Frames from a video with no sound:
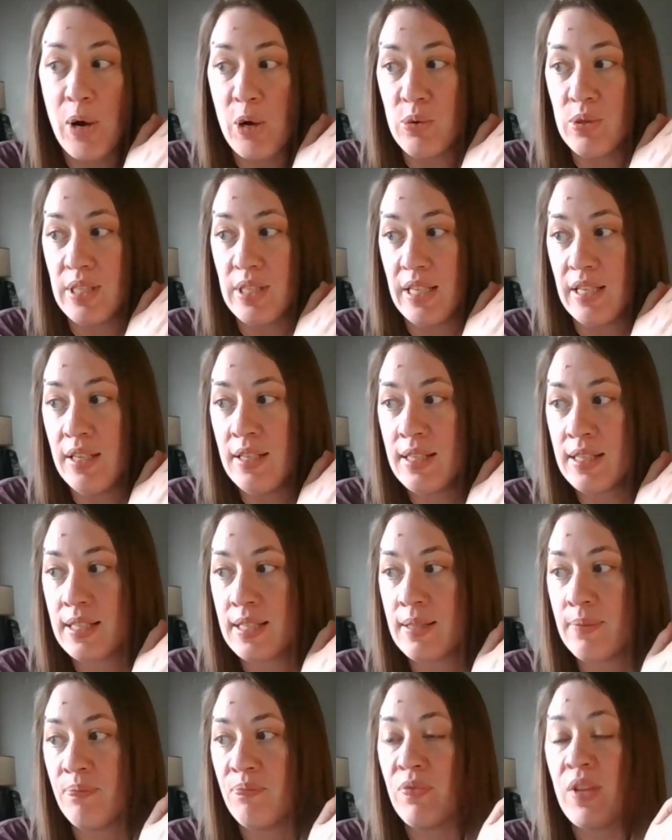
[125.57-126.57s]

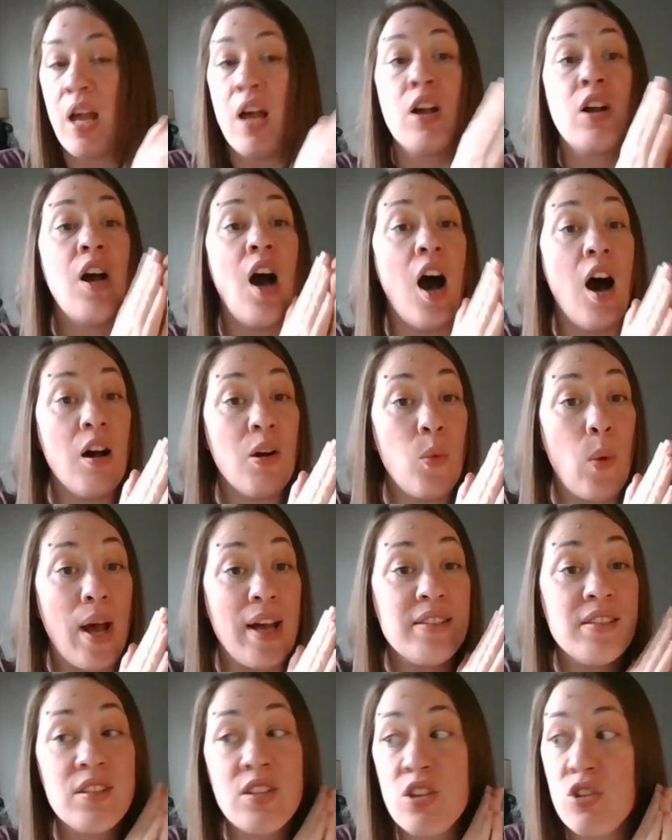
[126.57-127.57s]
Moses,
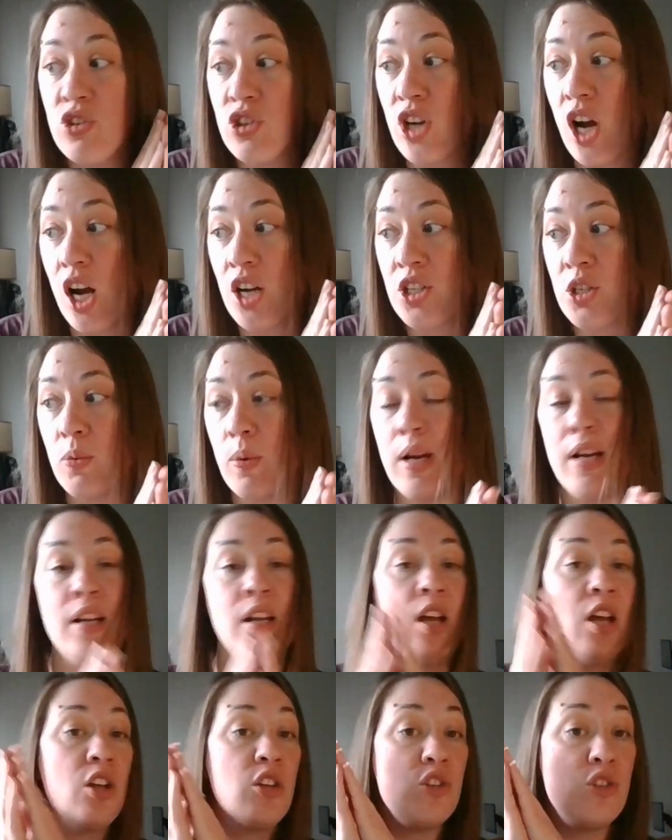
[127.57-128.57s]
conquest,
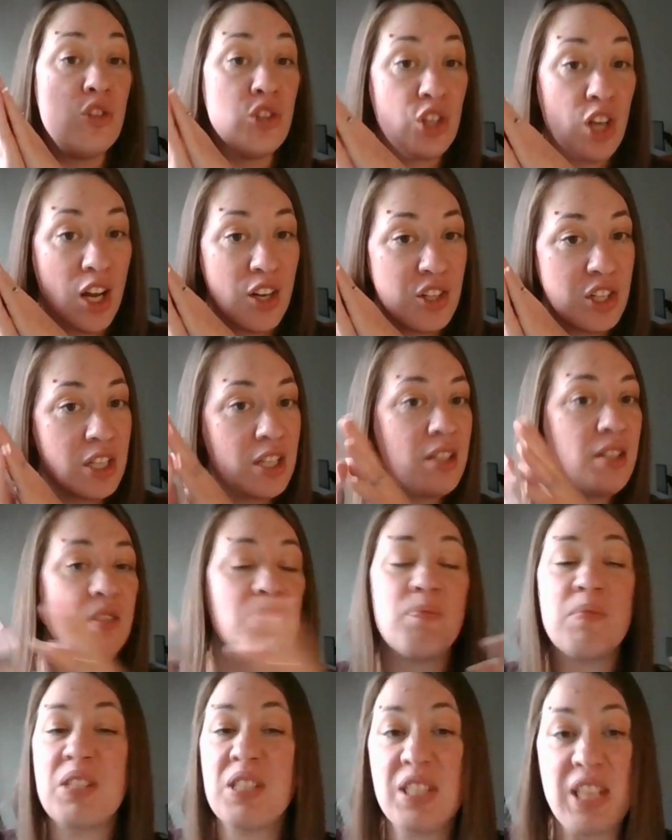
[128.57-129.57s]
Joshua,
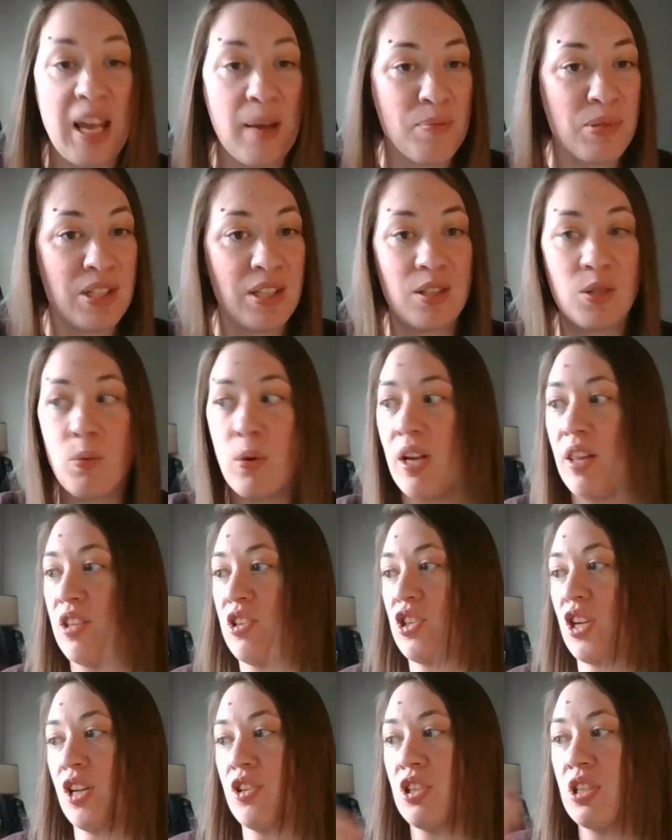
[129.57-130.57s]
judges, Samson's one
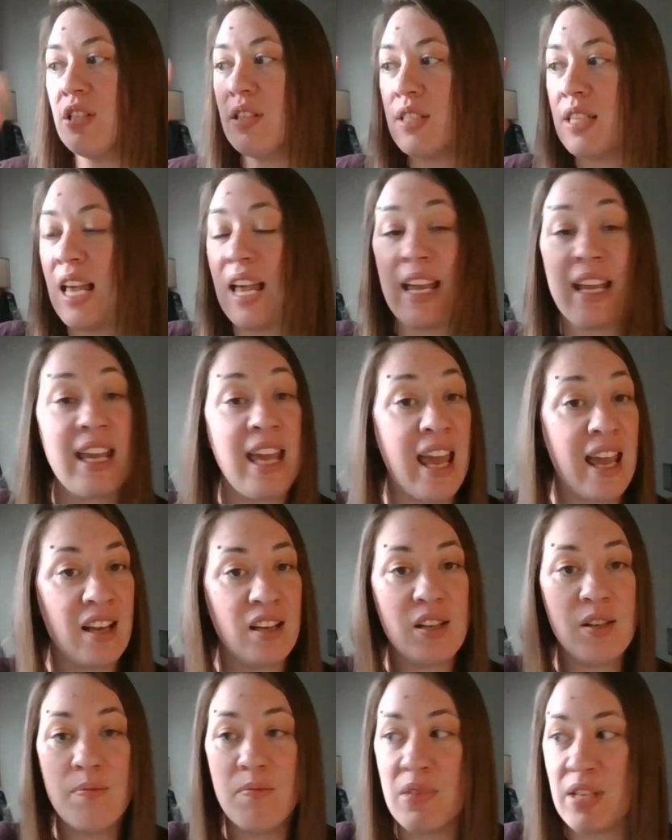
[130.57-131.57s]
of the judges,
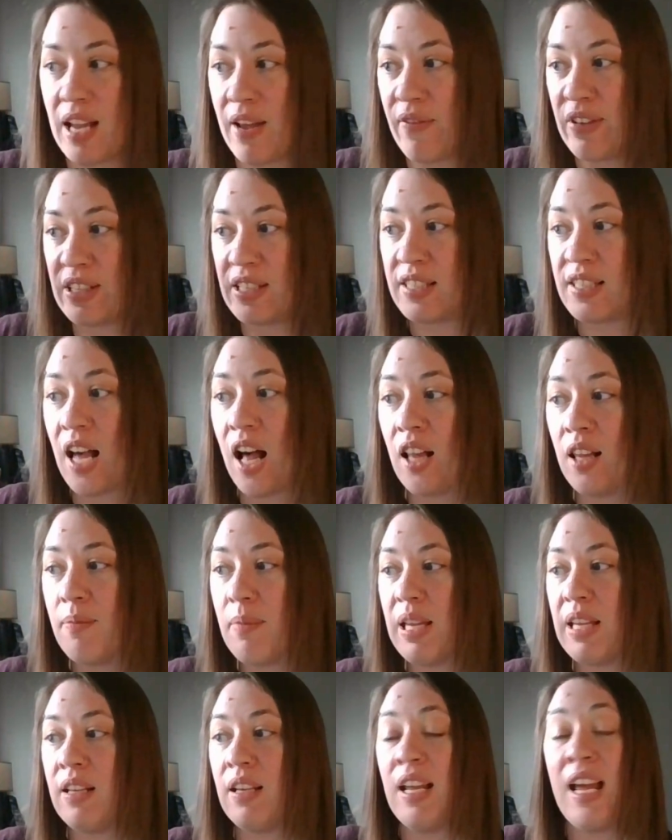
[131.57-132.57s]
kingdom, David,
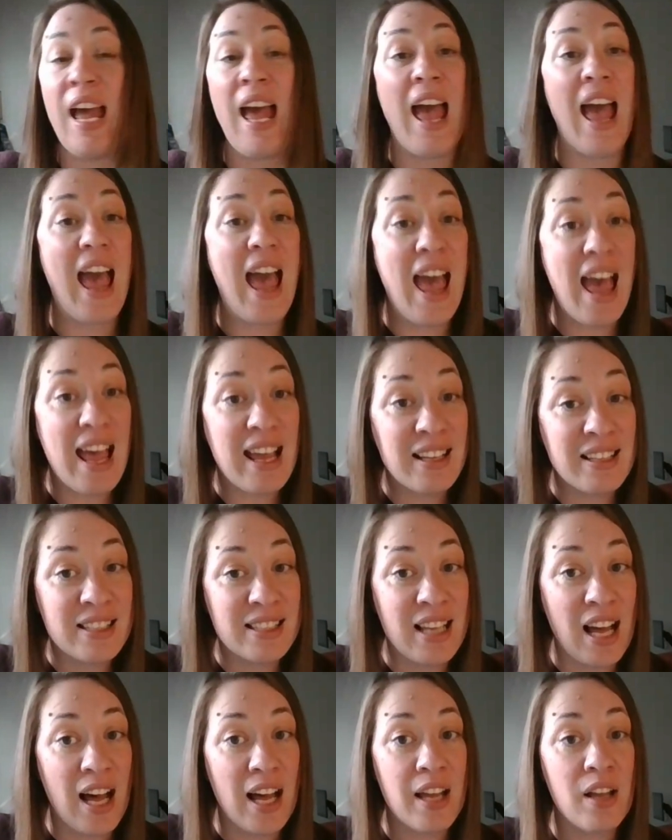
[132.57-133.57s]
Solomon,
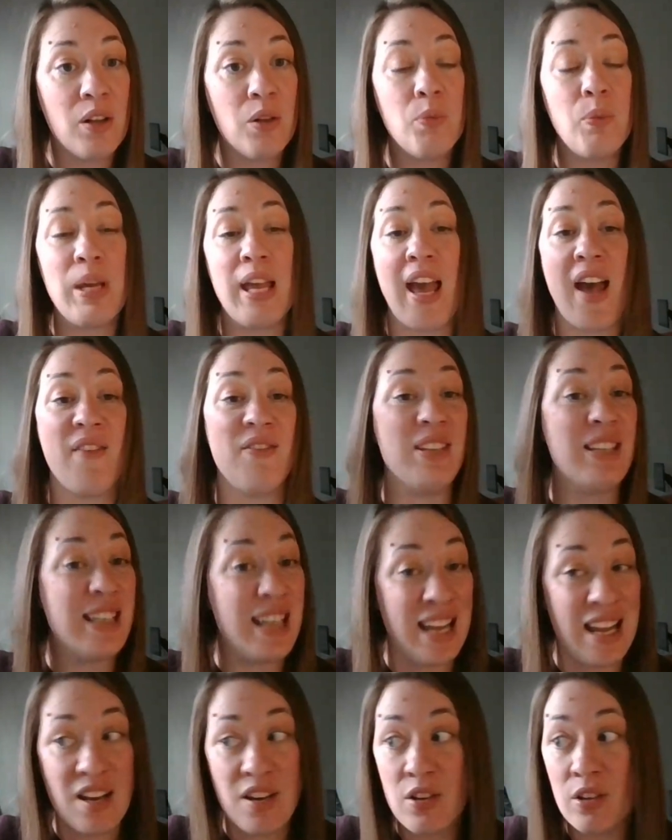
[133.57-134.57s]
exile, we
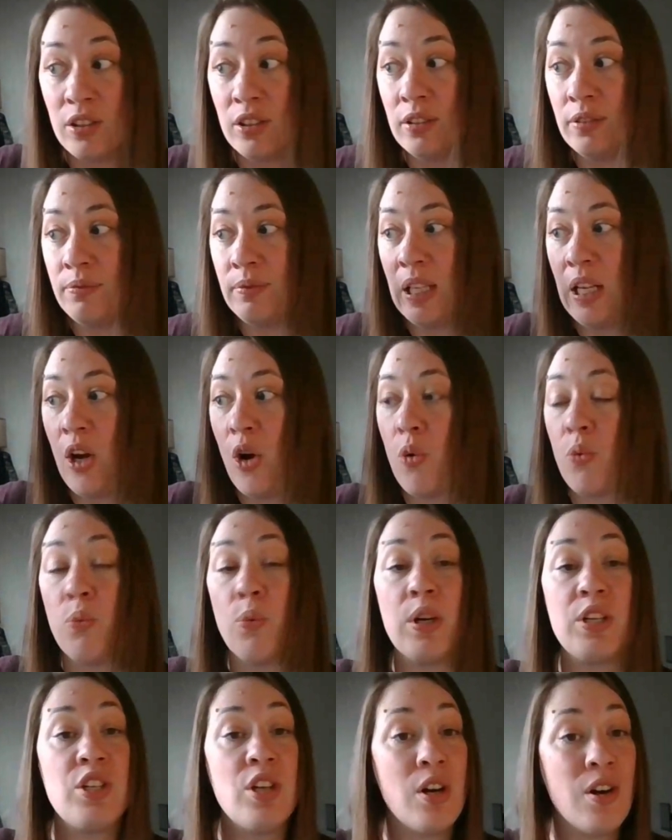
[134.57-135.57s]
have Daniel,
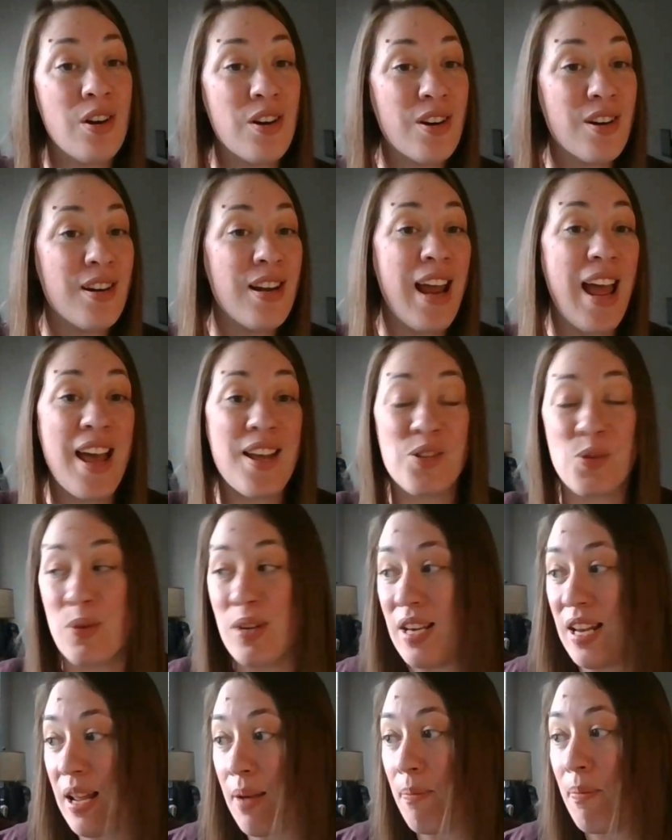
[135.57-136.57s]
return,
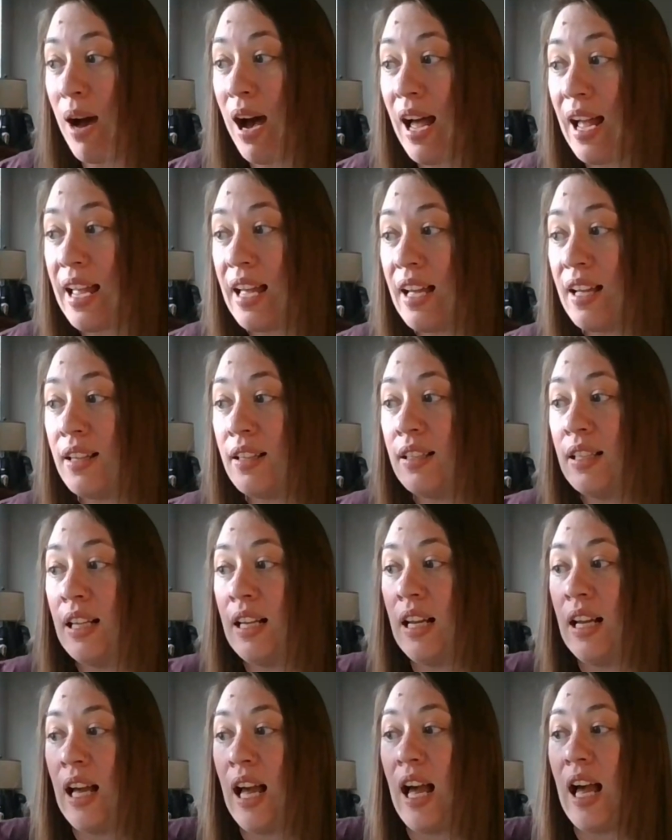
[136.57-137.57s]
Ezra, Nehemiah,
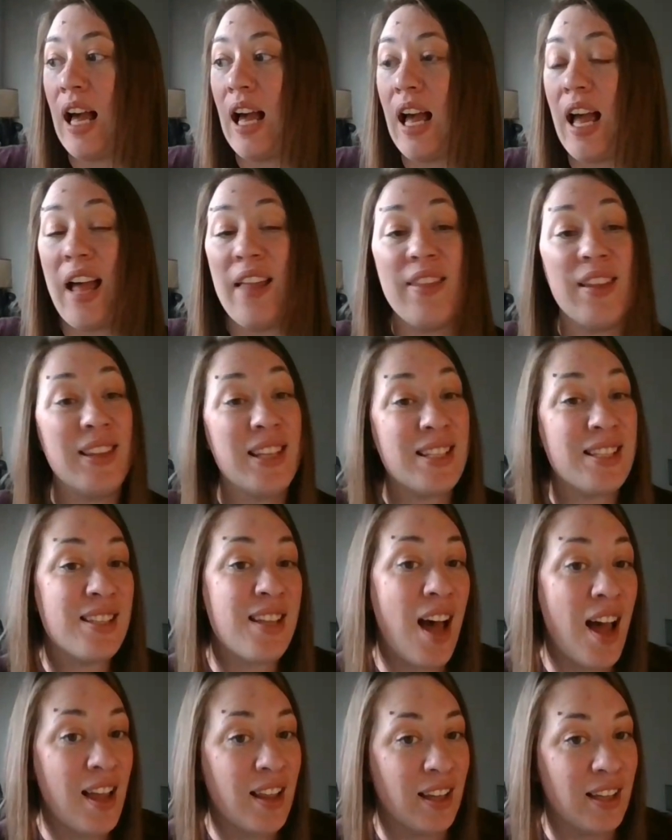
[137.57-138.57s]
and then the
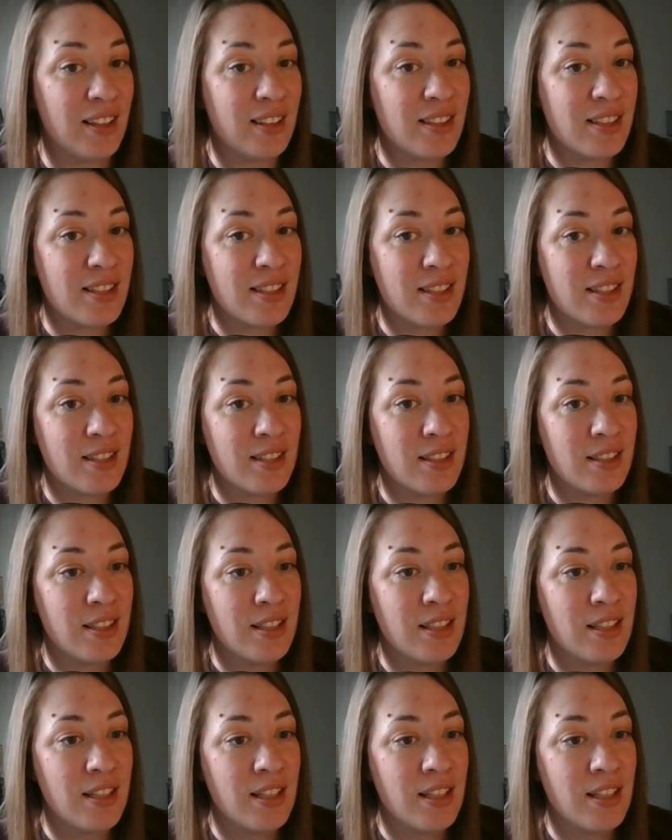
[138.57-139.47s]
silence.